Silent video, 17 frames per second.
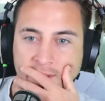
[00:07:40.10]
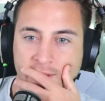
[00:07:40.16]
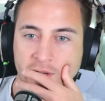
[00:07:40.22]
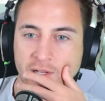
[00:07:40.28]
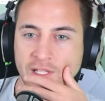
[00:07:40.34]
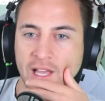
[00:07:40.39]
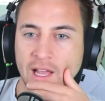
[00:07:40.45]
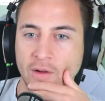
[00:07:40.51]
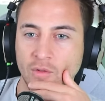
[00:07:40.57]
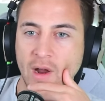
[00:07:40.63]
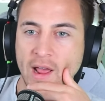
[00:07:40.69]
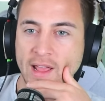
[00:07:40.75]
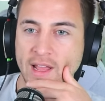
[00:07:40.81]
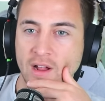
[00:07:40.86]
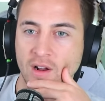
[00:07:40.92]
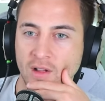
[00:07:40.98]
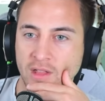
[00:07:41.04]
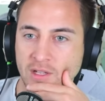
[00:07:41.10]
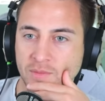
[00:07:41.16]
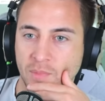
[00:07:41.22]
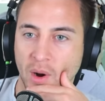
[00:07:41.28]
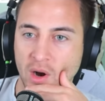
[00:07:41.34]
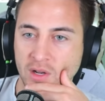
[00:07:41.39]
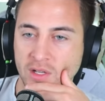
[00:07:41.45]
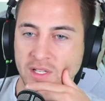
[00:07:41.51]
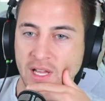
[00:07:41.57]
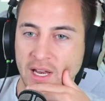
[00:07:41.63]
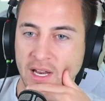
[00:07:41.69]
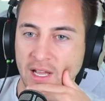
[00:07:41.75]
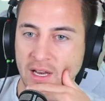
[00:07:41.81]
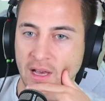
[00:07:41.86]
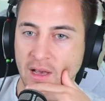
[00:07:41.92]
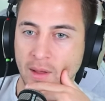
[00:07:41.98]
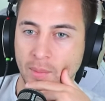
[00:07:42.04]
So he's like right here on this barn setting
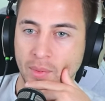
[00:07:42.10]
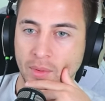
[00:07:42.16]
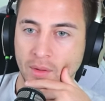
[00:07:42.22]
it up.